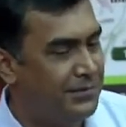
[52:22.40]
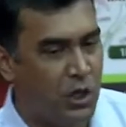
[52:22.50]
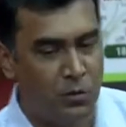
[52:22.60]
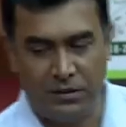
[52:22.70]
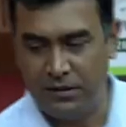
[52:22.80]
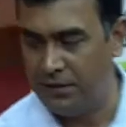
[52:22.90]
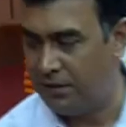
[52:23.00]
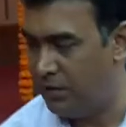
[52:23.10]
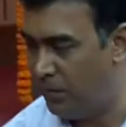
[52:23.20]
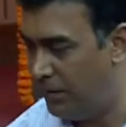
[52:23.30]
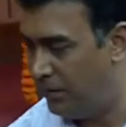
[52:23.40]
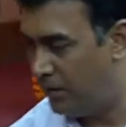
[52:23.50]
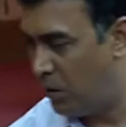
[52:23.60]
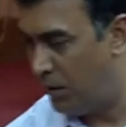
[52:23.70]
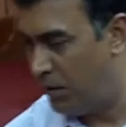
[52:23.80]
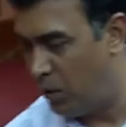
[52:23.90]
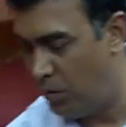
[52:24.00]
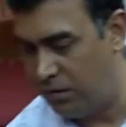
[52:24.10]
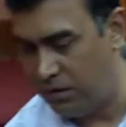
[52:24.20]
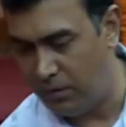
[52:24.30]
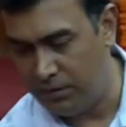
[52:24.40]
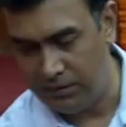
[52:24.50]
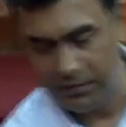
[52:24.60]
How much is 6 TB? How many, how many GBs?